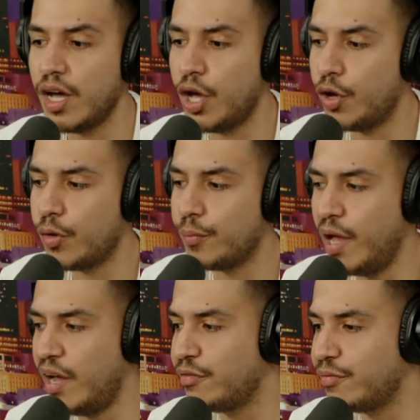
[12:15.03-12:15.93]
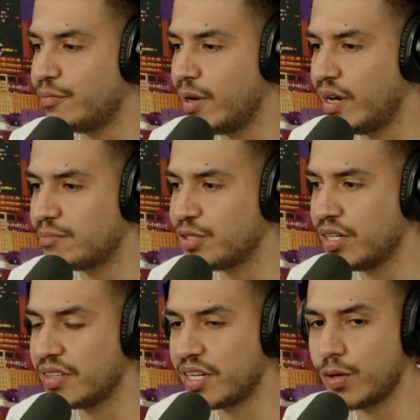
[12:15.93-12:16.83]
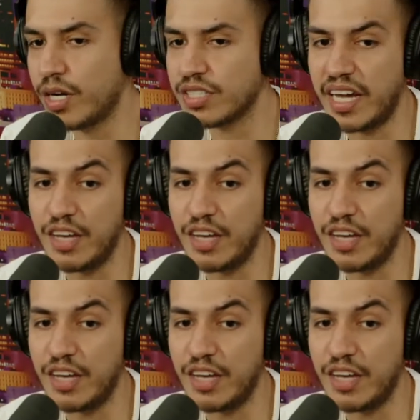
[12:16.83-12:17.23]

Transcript: I'm trying to think what else.